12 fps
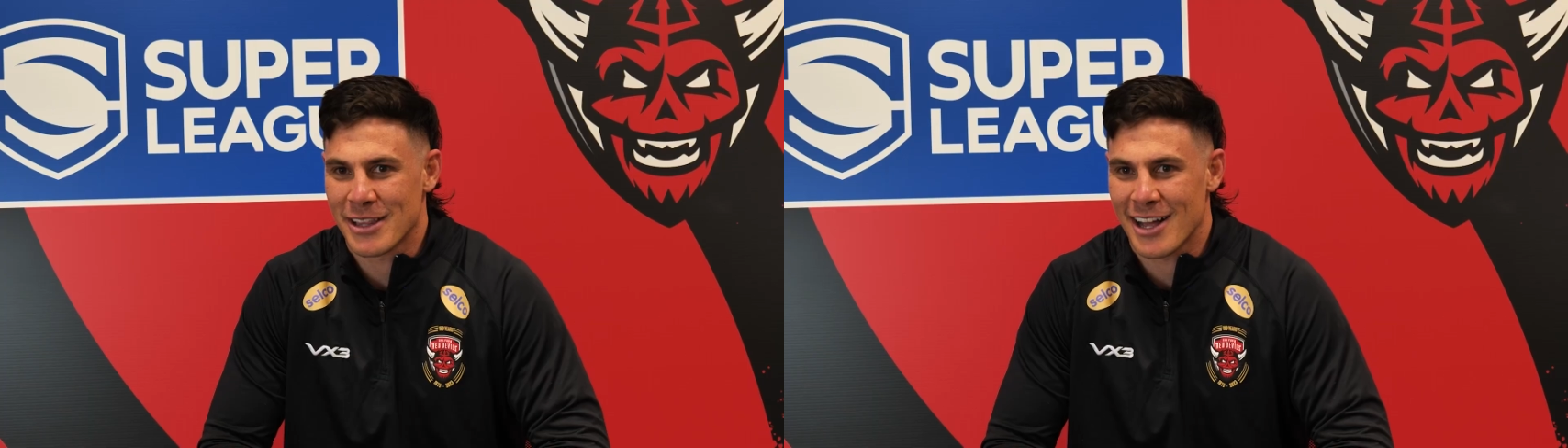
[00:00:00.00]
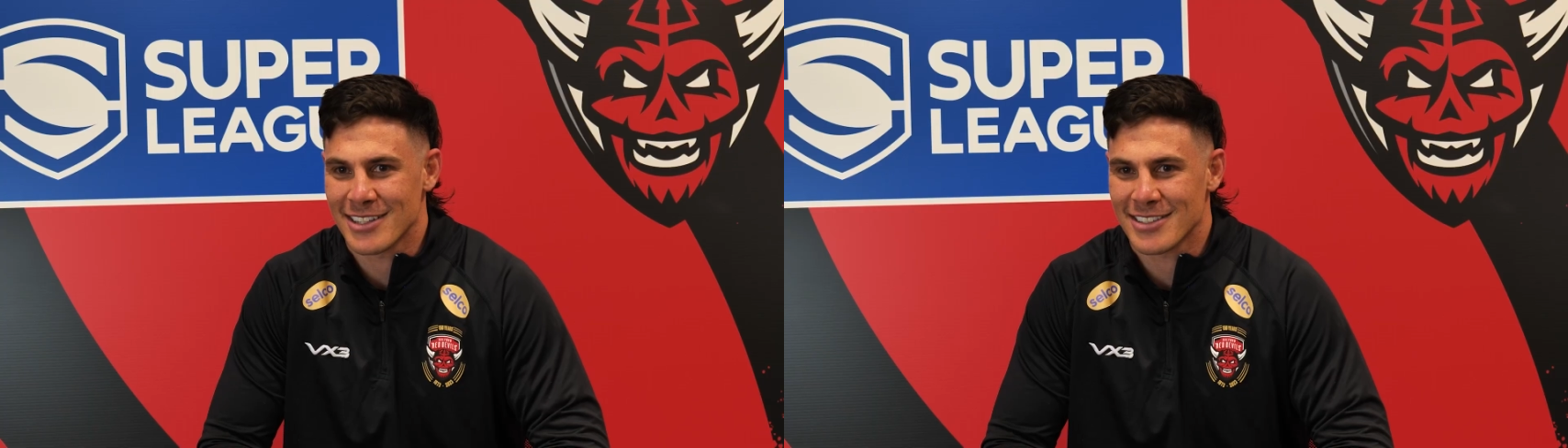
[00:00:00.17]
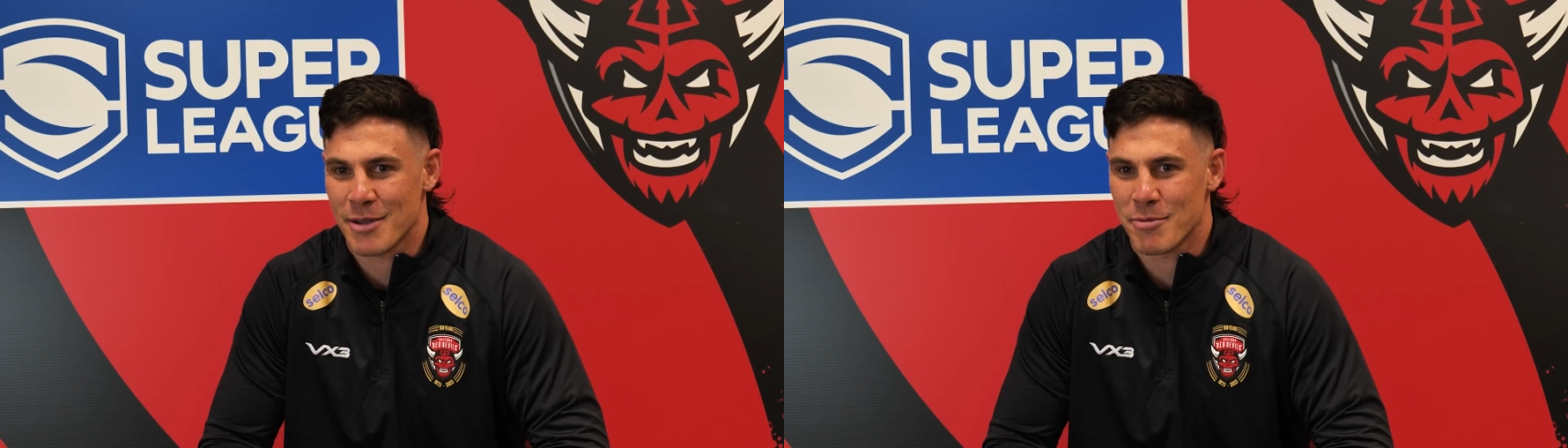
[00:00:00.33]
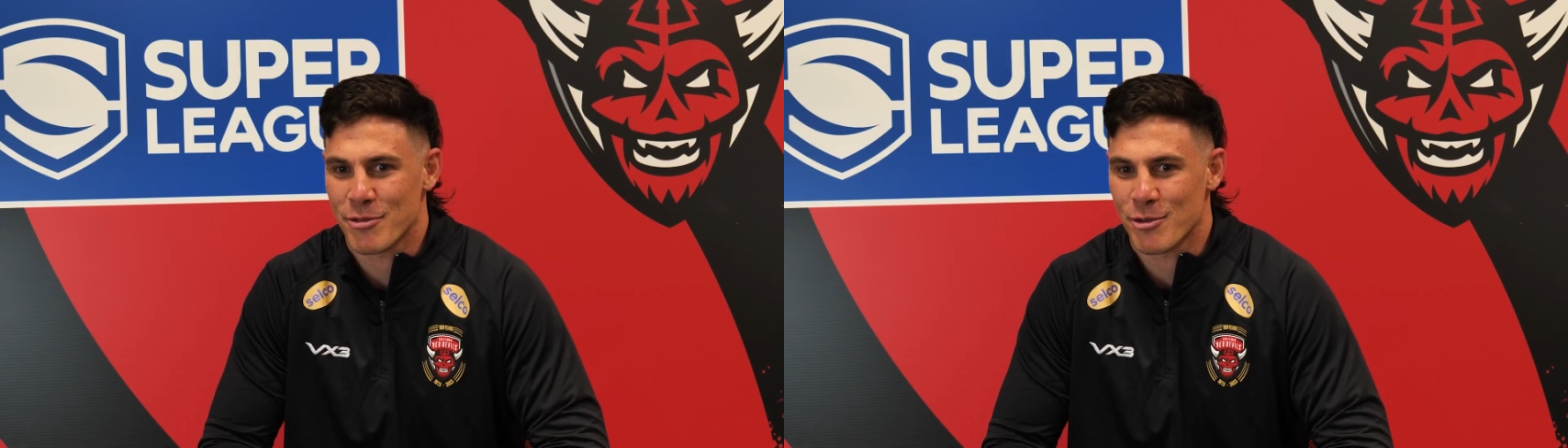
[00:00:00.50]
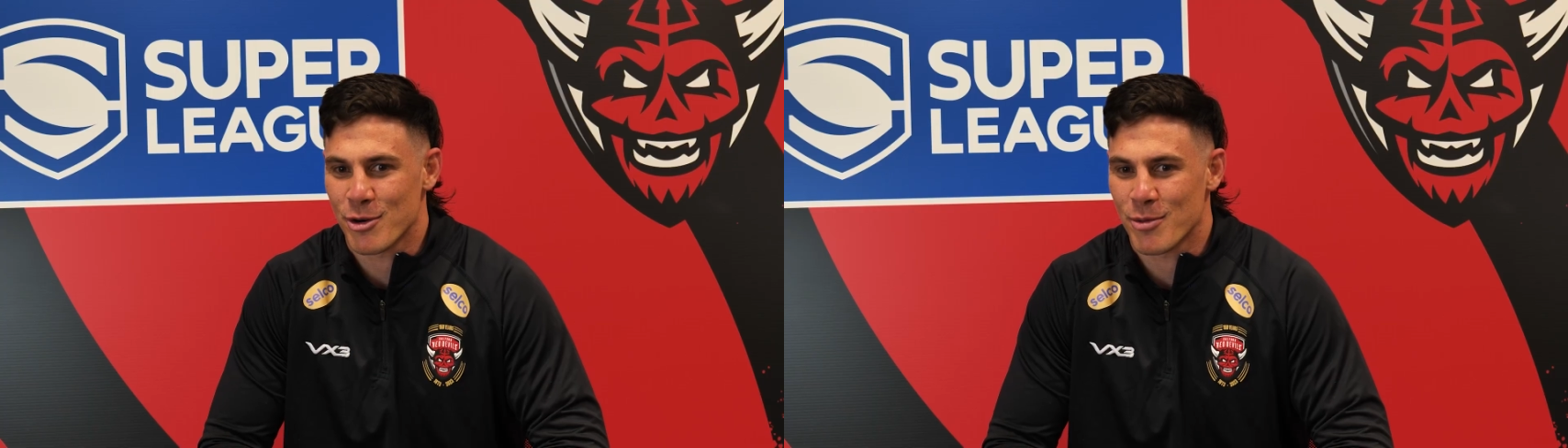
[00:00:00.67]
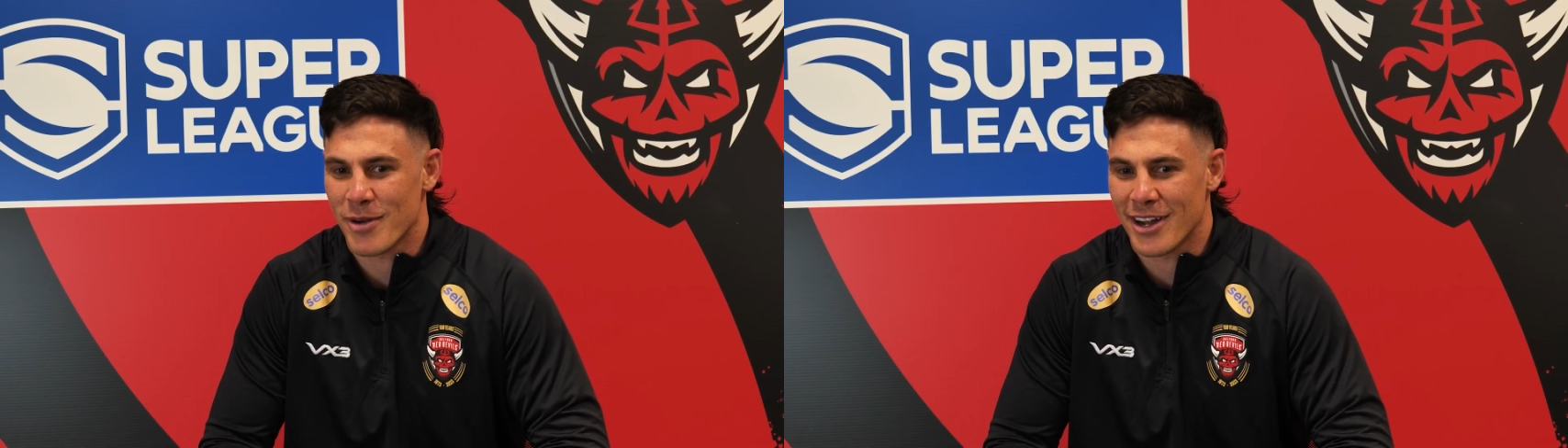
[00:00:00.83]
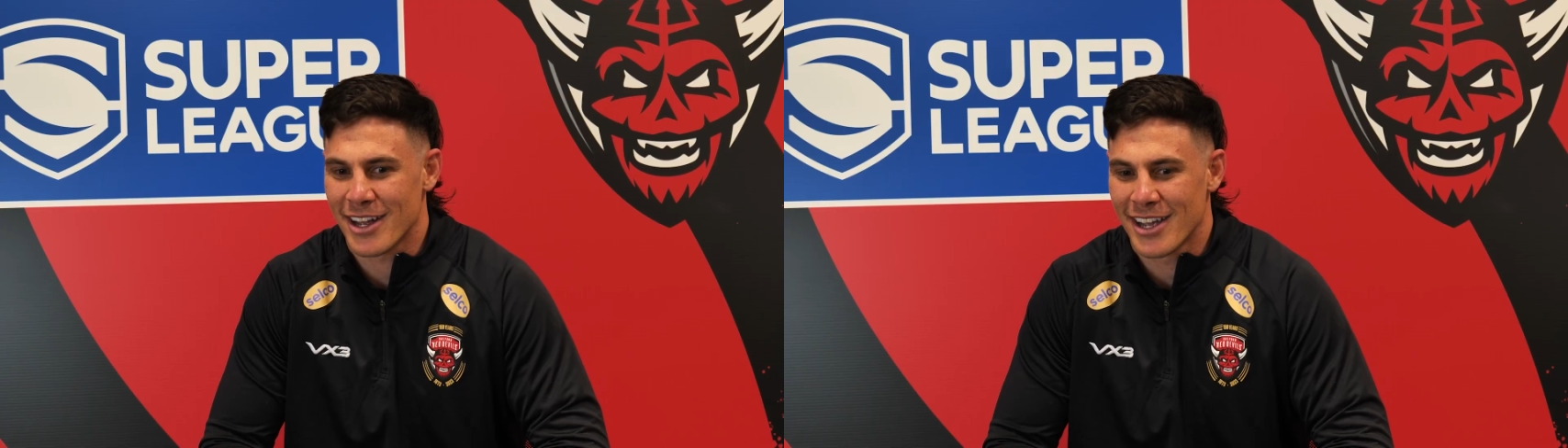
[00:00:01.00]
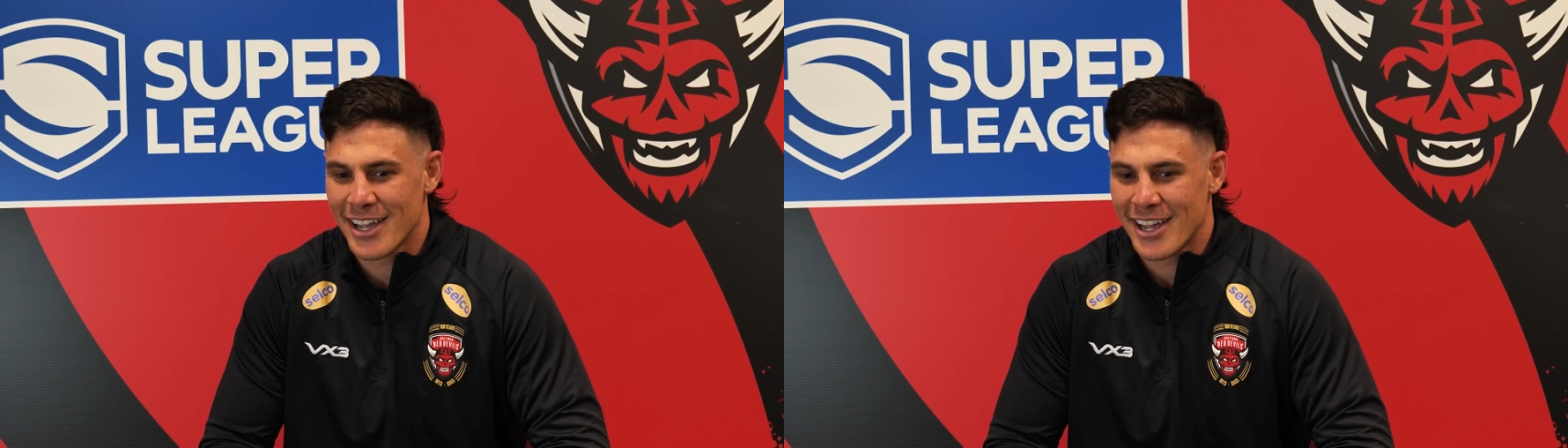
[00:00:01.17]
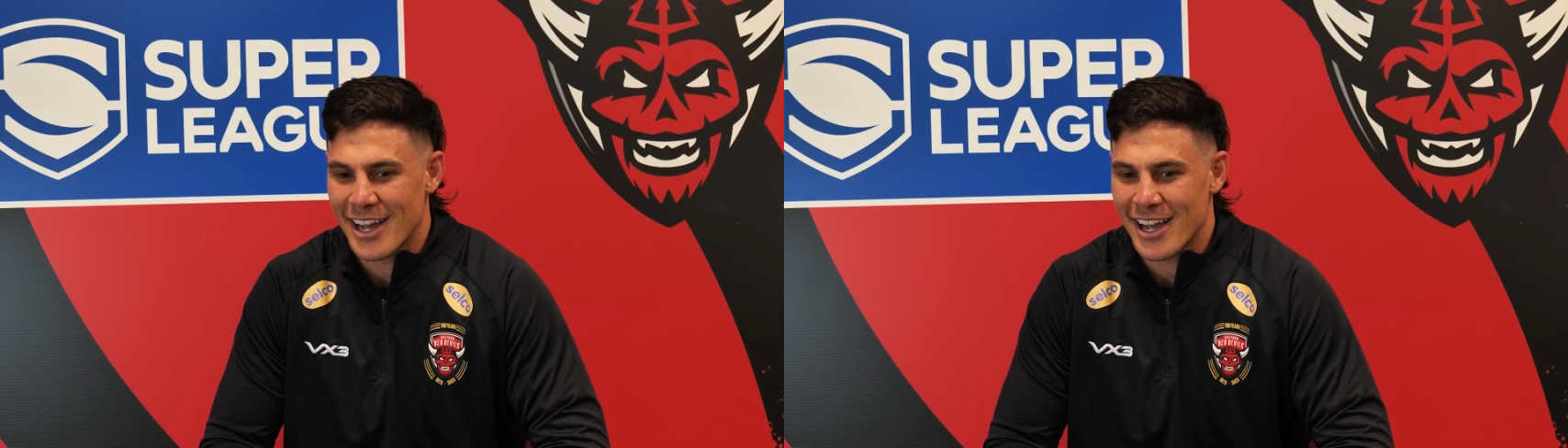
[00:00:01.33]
me last name before, but